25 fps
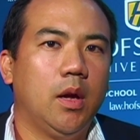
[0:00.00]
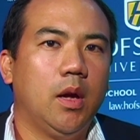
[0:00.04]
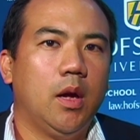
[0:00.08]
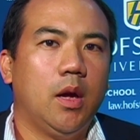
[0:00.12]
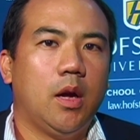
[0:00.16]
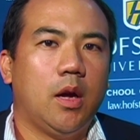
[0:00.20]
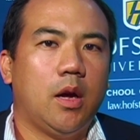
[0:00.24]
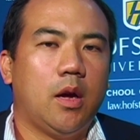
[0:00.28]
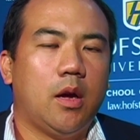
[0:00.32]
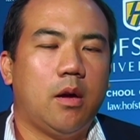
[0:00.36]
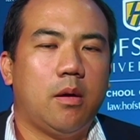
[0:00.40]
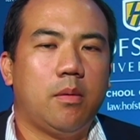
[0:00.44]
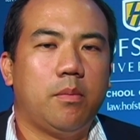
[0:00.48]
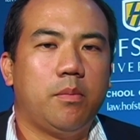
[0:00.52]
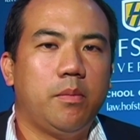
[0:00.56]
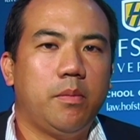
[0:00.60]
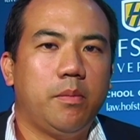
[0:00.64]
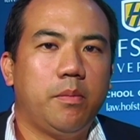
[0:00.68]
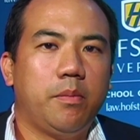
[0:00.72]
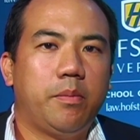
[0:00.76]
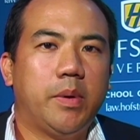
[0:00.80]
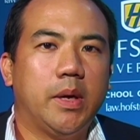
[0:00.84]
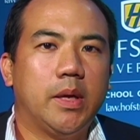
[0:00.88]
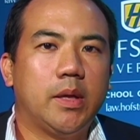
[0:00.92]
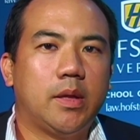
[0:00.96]

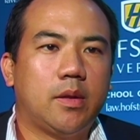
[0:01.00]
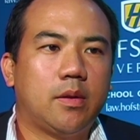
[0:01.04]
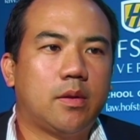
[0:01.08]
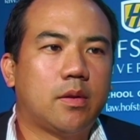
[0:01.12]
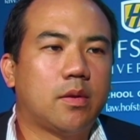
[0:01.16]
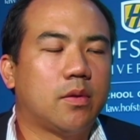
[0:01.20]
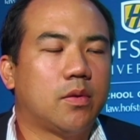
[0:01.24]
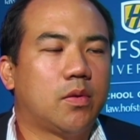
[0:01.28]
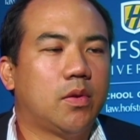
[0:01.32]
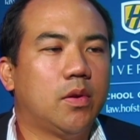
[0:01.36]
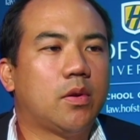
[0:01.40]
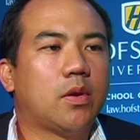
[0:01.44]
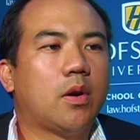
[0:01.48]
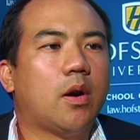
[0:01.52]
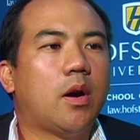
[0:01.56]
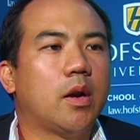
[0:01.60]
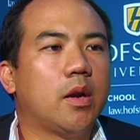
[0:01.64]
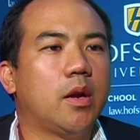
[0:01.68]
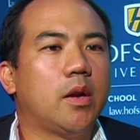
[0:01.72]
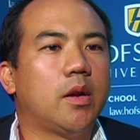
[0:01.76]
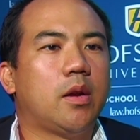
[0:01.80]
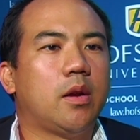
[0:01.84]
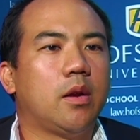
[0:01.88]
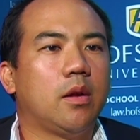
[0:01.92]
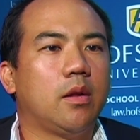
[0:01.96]
So
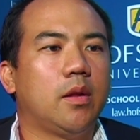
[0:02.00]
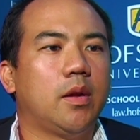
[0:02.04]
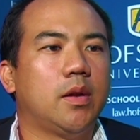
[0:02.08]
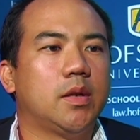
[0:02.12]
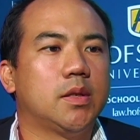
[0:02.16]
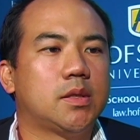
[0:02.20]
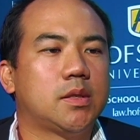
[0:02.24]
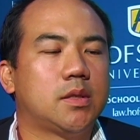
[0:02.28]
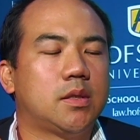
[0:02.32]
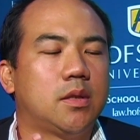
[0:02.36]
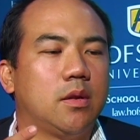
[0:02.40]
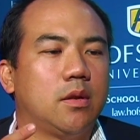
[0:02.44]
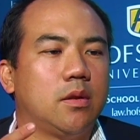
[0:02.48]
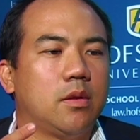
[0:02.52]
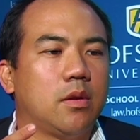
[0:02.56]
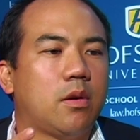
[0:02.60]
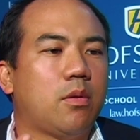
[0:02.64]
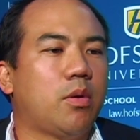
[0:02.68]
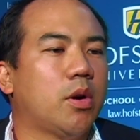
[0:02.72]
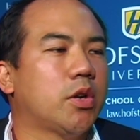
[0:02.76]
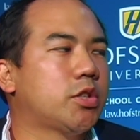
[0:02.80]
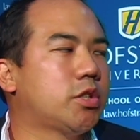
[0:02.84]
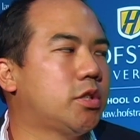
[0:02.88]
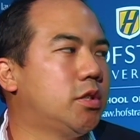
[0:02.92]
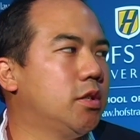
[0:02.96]
targeted killings, the
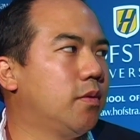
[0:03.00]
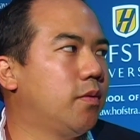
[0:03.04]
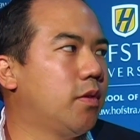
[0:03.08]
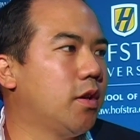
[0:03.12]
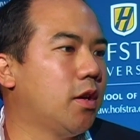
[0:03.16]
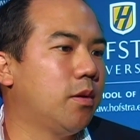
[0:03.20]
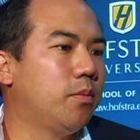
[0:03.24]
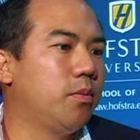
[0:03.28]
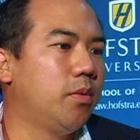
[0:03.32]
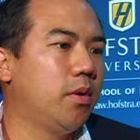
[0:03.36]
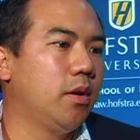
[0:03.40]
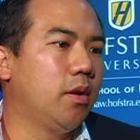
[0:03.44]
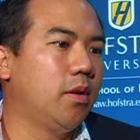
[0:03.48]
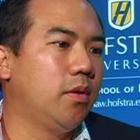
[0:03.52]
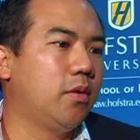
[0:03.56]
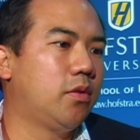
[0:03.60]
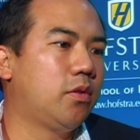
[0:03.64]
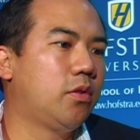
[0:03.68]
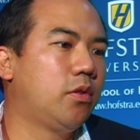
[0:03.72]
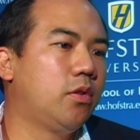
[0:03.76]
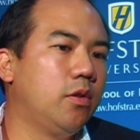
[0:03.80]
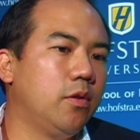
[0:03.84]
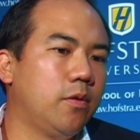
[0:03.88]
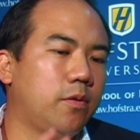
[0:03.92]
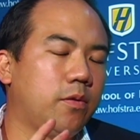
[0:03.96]
question of them is
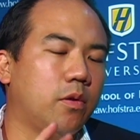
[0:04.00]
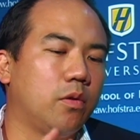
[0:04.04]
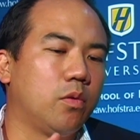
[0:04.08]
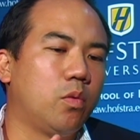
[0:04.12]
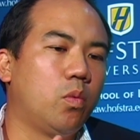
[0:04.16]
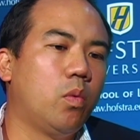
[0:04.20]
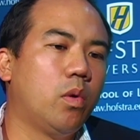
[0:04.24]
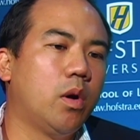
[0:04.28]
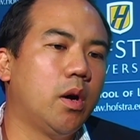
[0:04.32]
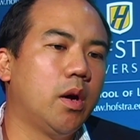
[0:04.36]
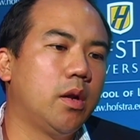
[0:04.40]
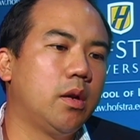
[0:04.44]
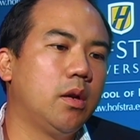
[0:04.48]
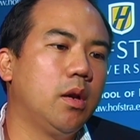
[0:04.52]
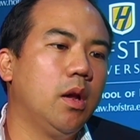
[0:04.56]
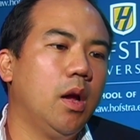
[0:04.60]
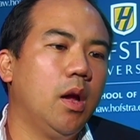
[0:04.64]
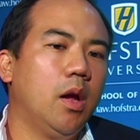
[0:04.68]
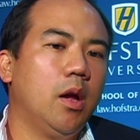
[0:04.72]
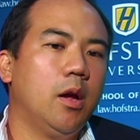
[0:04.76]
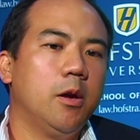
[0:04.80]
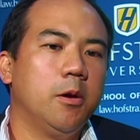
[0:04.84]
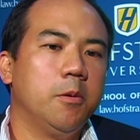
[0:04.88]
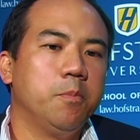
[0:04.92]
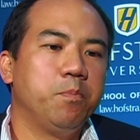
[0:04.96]
twofold. One,
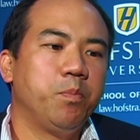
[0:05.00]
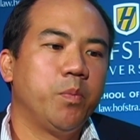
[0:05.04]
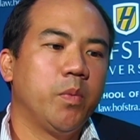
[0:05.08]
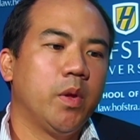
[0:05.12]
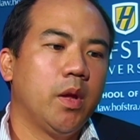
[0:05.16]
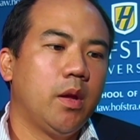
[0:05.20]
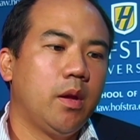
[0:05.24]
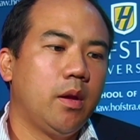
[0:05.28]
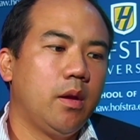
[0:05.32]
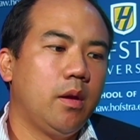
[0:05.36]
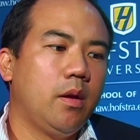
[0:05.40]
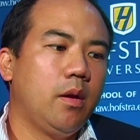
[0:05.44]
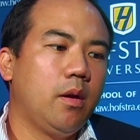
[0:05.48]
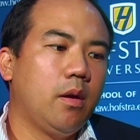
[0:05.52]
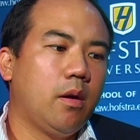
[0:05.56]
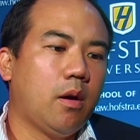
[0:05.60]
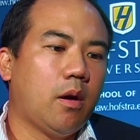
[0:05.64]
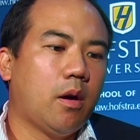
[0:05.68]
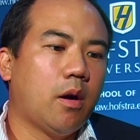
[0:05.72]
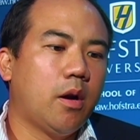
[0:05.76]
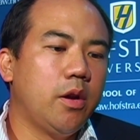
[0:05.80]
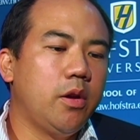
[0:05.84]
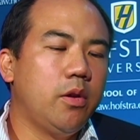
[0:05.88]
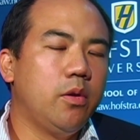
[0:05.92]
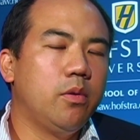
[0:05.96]

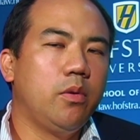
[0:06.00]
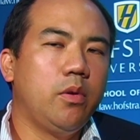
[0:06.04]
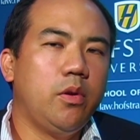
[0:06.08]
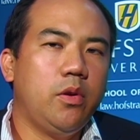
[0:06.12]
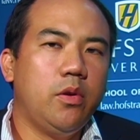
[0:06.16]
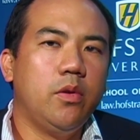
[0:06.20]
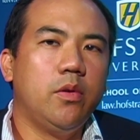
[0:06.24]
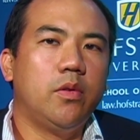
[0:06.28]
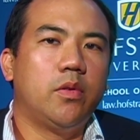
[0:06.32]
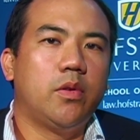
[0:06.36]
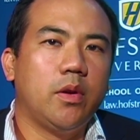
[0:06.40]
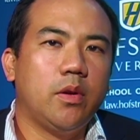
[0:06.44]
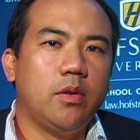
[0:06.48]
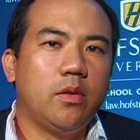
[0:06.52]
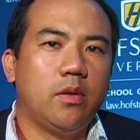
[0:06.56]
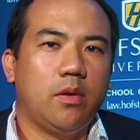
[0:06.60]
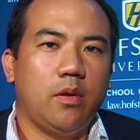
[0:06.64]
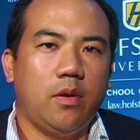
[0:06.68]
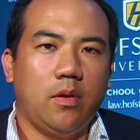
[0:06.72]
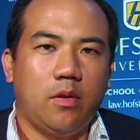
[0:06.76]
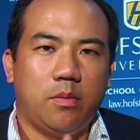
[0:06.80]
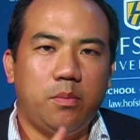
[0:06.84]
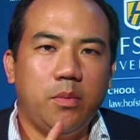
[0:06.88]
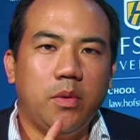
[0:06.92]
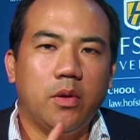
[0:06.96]
are you using
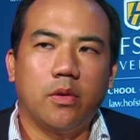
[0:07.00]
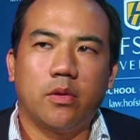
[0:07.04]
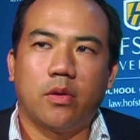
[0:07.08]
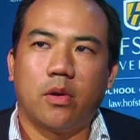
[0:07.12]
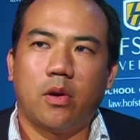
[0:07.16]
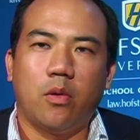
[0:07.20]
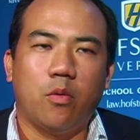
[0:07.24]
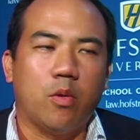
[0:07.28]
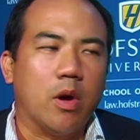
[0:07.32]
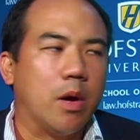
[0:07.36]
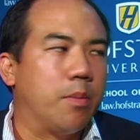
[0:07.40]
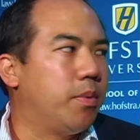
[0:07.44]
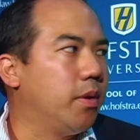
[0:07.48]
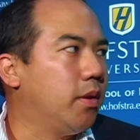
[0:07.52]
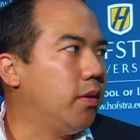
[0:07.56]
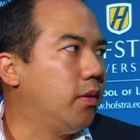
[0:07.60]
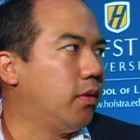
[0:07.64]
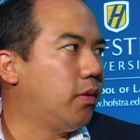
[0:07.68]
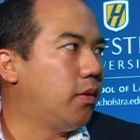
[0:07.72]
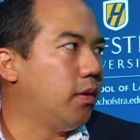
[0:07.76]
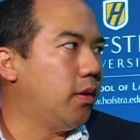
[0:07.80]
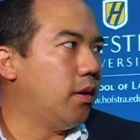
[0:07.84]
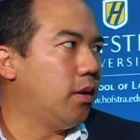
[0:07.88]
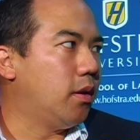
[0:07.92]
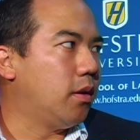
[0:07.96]
these military
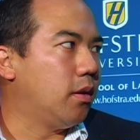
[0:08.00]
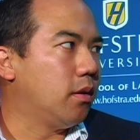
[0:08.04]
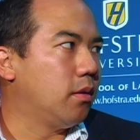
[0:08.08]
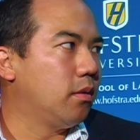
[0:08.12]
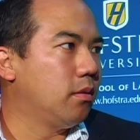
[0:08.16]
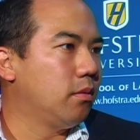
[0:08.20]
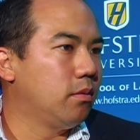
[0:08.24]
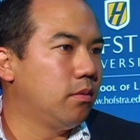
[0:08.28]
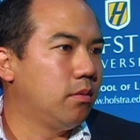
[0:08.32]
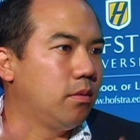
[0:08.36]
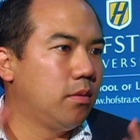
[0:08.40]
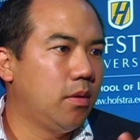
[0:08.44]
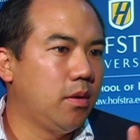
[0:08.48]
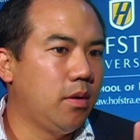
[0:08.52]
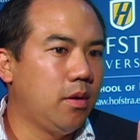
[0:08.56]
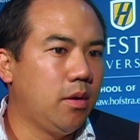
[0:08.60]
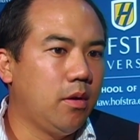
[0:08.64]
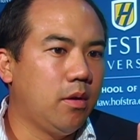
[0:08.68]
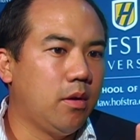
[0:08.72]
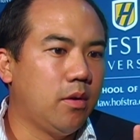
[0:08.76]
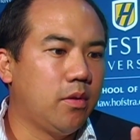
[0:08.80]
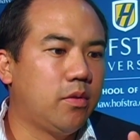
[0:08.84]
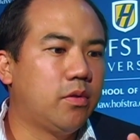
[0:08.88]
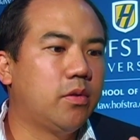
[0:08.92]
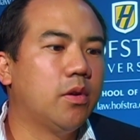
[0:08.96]
weapons in a
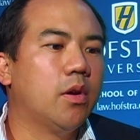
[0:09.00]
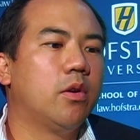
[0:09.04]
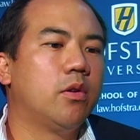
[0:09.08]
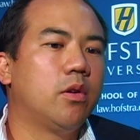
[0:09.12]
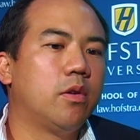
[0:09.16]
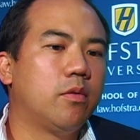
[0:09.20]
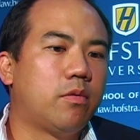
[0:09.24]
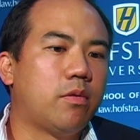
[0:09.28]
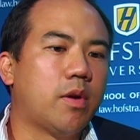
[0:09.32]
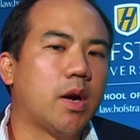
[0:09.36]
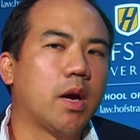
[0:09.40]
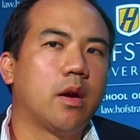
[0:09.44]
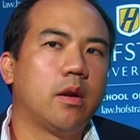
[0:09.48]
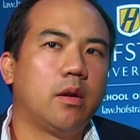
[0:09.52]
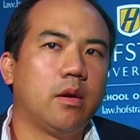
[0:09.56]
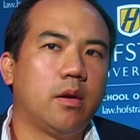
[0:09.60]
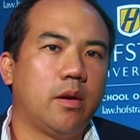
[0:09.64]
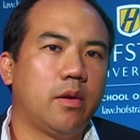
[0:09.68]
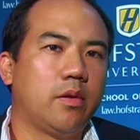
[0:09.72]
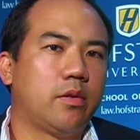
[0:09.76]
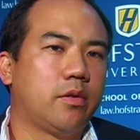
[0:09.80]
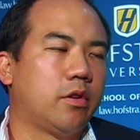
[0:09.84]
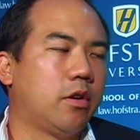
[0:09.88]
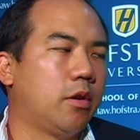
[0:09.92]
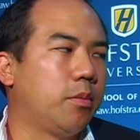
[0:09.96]
zone of
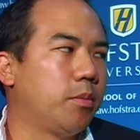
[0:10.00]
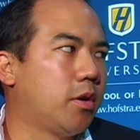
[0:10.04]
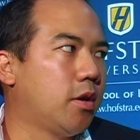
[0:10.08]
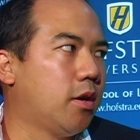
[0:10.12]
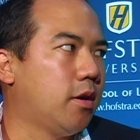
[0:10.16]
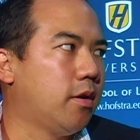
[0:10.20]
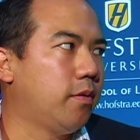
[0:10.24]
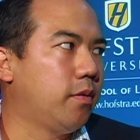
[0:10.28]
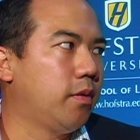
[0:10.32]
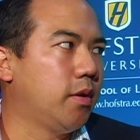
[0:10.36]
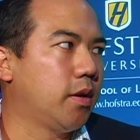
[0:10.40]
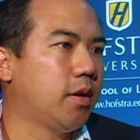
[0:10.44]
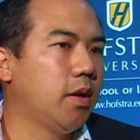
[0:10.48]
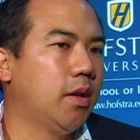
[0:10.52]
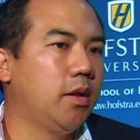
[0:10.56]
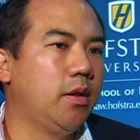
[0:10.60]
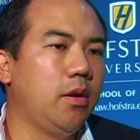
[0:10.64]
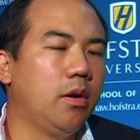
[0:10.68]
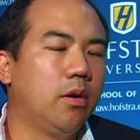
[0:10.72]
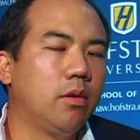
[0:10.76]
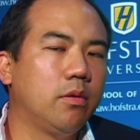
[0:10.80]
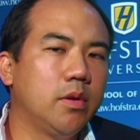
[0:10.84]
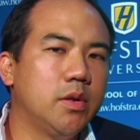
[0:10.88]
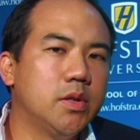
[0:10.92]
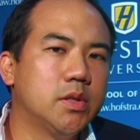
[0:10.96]
recognized armed conflict? And
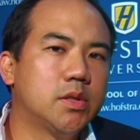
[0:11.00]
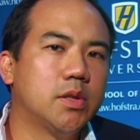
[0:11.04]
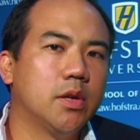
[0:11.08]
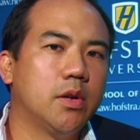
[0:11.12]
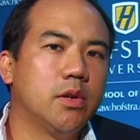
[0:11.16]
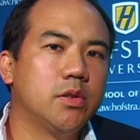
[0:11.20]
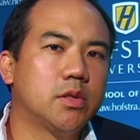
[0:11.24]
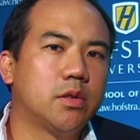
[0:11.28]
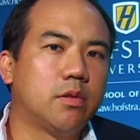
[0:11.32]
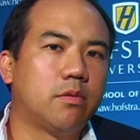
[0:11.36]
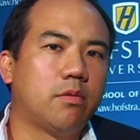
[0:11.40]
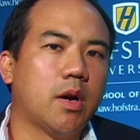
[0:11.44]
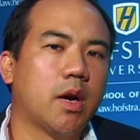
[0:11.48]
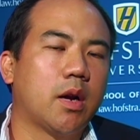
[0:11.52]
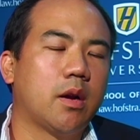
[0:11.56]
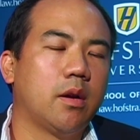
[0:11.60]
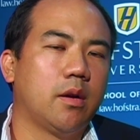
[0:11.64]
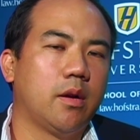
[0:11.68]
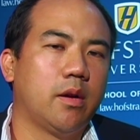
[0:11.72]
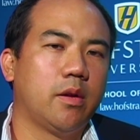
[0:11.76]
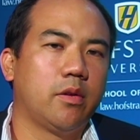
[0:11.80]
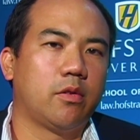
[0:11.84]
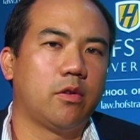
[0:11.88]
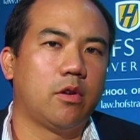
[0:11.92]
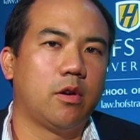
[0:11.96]
the only zones of
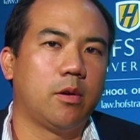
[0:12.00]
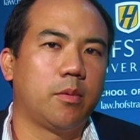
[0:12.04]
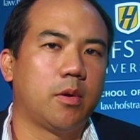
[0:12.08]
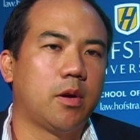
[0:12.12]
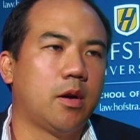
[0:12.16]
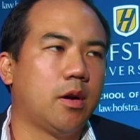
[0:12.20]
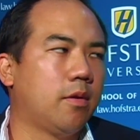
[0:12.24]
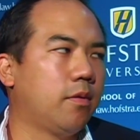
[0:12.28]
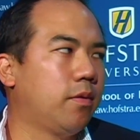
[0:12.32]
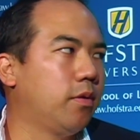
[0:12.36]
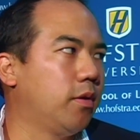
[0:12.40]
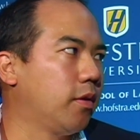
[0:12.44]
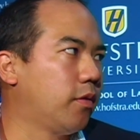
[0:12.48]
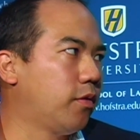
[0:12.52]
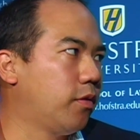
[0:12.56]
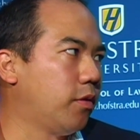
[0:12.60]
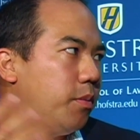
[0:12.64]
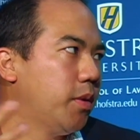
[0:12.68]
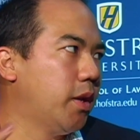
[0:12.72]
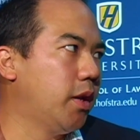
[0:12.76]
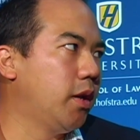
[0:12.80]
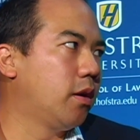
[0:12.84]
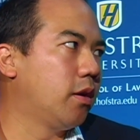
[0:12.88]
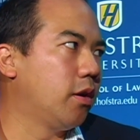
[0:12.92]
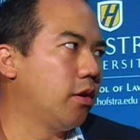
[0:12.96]
recognized armed conflict for
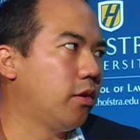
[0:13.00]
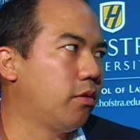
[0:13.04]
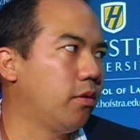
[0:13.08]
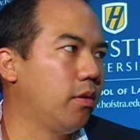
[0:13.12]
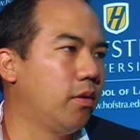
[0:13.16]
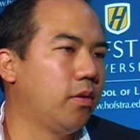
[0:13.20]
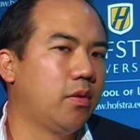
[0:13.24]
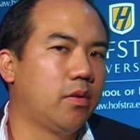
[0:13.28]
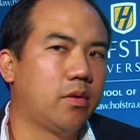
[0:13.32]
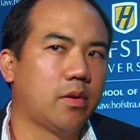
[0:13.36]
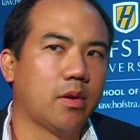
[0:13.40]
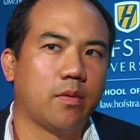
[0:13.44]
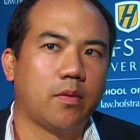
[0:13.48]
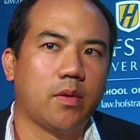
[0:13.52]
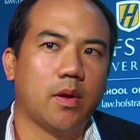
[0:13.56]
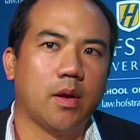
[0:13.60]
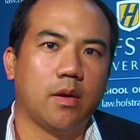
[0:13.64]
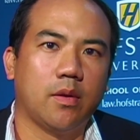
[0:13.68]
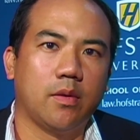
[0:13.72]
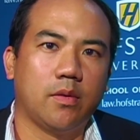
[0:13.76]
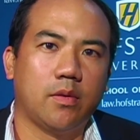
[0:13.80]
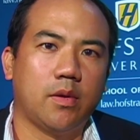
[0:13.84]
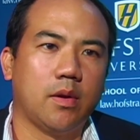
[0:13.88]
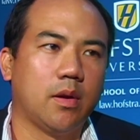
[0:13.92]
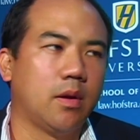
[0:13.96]
many countries is
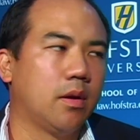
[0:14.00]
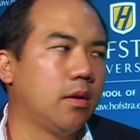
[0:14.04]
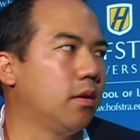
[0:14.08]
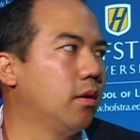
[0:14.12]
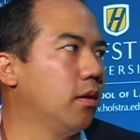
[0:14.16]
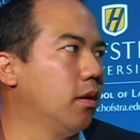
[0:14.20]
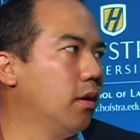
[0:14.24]
Afghanistan